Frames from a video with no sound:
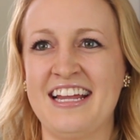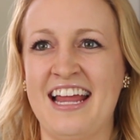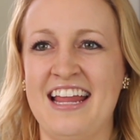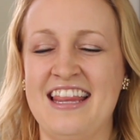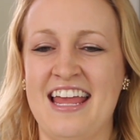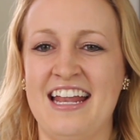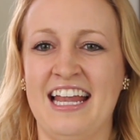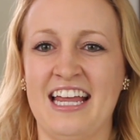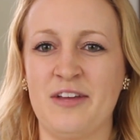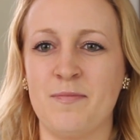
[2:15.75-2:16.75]
and then
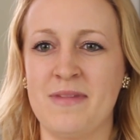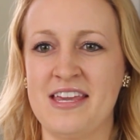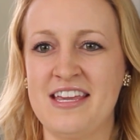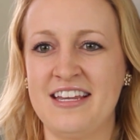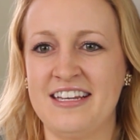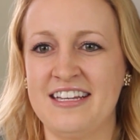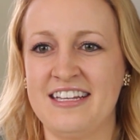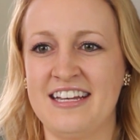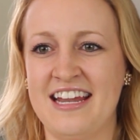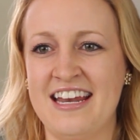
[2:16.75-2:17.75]
like meat
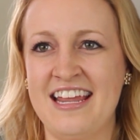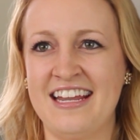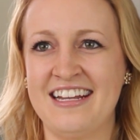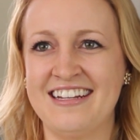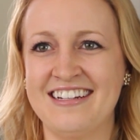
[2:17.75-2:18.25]
in it.